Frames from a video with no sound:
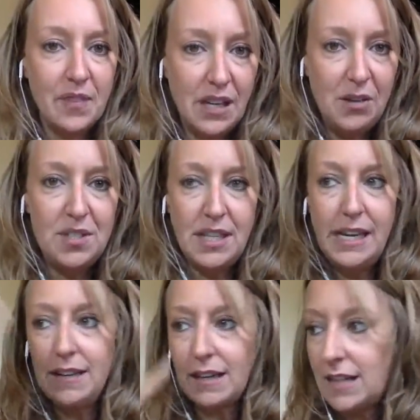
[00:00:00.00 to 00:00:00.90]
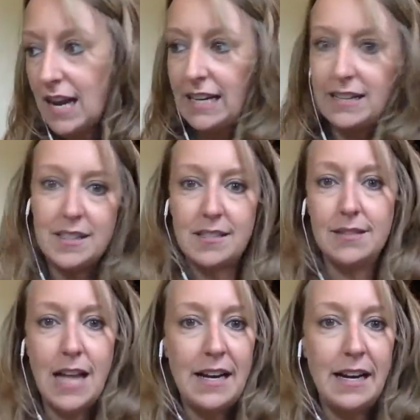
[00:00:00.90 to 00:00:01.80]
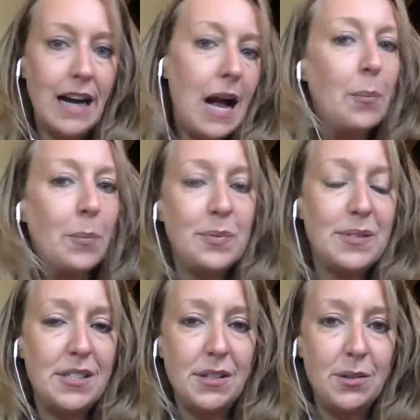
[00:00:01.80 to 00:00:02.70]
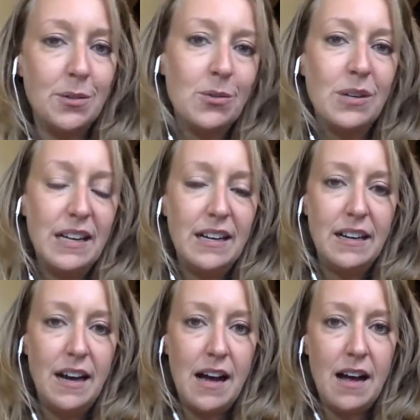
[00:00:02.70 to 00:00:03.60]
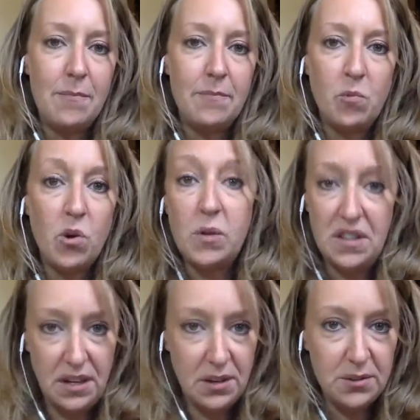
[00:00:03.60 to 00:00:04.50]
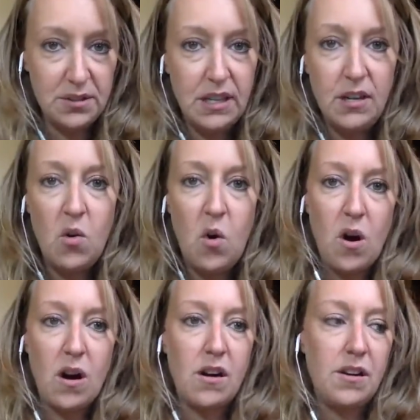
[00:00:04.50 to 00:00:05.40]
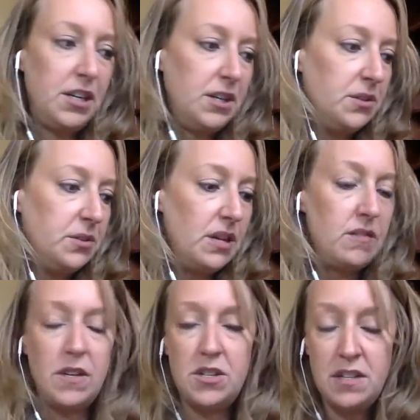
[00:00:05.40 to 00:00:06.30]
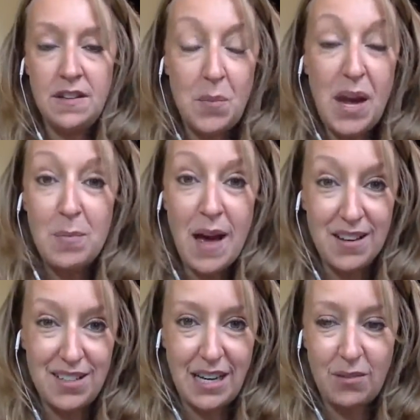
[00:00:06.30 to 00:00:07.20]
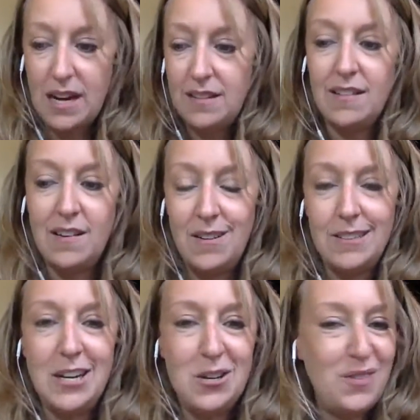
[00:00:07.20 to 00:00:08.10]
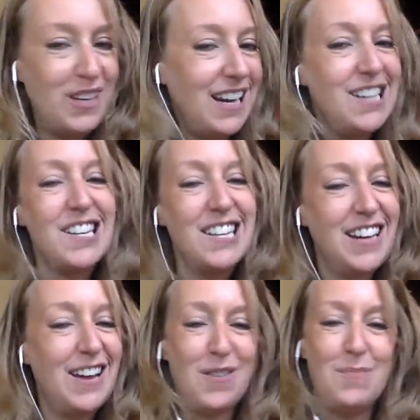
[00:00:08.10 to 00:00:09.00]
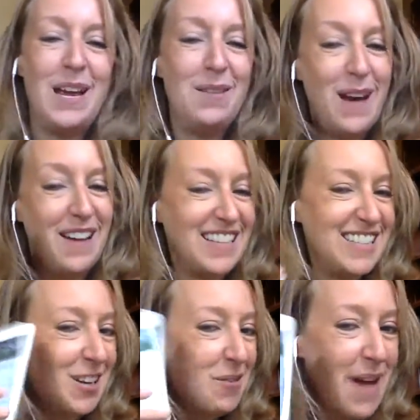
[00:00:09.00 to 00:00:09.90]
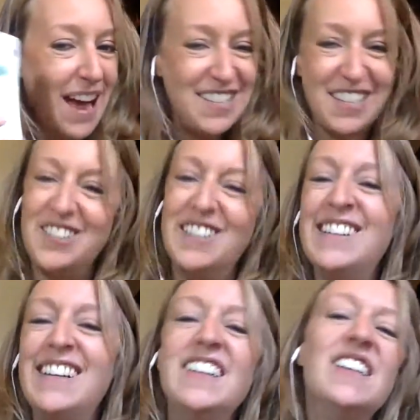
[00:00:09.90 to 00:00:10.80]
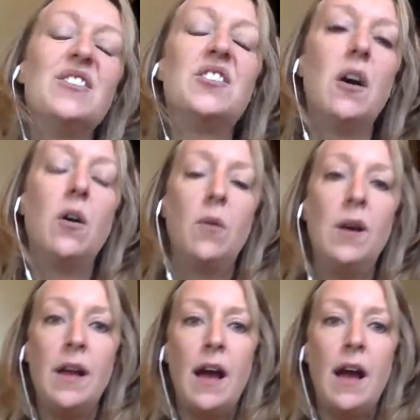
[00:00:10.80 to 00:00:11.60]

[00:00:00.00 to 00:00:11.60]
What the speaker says: you see the clients lining up to work with you, or you envision the PayPal ding, right? The little notification you get from PayPal that's so magical. So